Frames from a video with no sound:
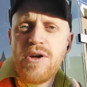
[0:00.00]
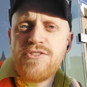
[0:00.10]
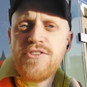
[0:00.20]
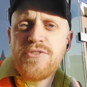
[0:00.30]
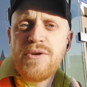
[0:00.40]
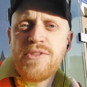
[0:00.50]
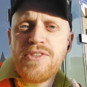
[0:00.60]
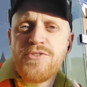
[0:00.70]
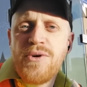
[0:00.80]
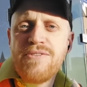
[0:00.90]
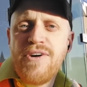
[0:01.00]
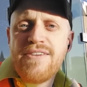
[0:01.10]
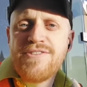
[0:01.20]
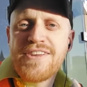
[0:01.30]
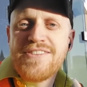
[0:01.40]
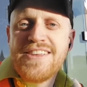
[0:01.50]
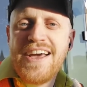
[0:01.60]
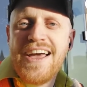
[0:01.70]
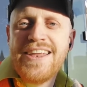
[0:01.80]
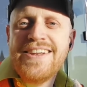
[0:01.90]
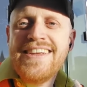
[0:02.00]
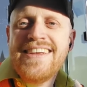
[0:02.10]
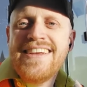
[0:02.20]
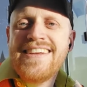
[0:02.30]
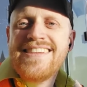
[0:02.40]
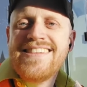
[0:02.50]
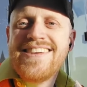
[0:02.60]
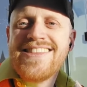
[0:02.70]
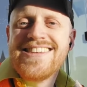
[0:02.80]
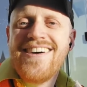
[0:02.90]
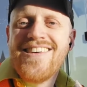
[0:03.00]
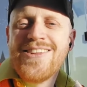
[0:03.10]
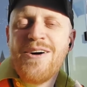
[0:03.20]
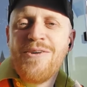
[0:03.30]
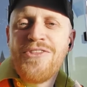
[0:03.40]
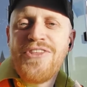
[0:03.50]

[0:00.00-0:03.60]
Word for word: 123 with the 2569 with the double double.